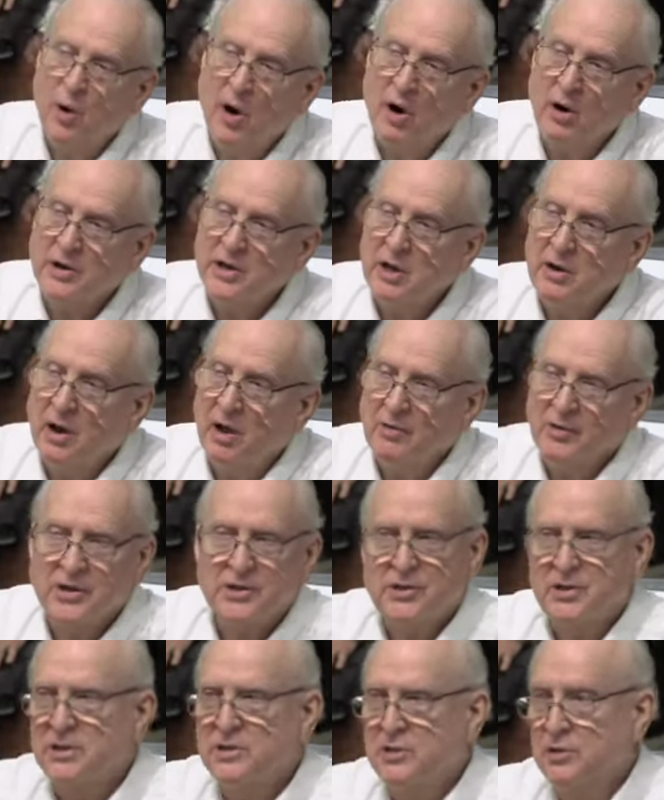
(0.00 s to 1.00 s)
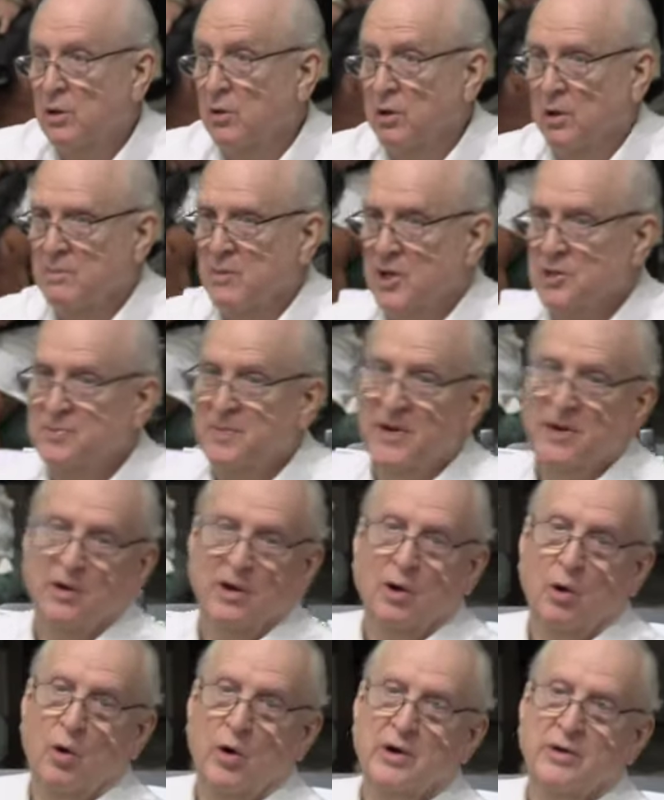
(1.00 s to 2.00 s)
were, you know, this is surely must be of
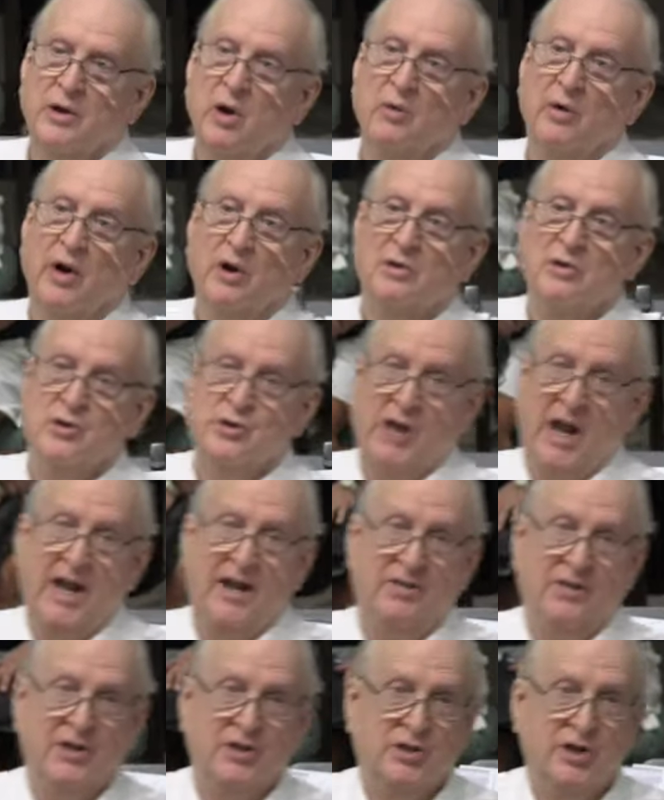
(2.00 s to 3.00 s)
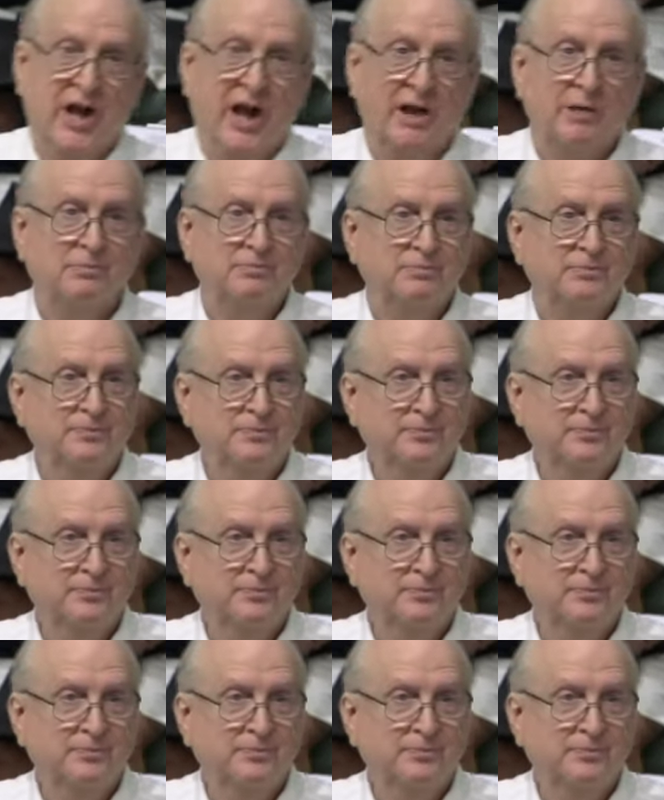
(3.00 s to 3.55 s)
the Lord. Don't understand this yet.